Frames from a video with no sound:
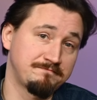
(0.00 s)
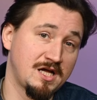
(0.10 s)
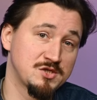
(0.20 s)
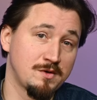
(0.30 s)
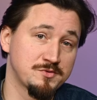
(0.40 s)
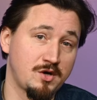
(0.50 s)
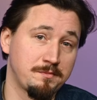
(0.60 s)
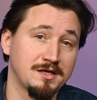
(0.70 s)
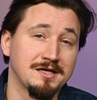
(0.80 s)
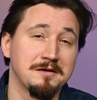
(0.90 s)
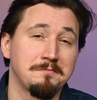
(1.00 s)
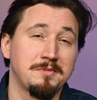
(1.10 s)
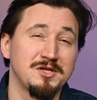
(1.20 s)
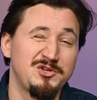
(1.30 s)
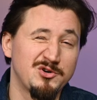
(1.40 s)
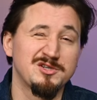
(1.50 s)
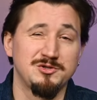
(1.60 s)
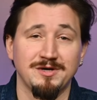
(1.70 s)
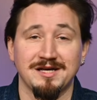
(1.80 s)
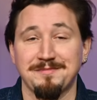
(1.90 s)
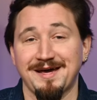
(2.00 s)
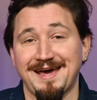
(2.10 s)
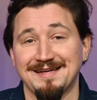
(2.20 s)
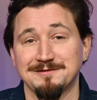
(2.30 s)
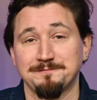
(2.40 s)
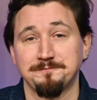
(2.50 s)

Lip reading: that's web scraping, but you're doing it by hand.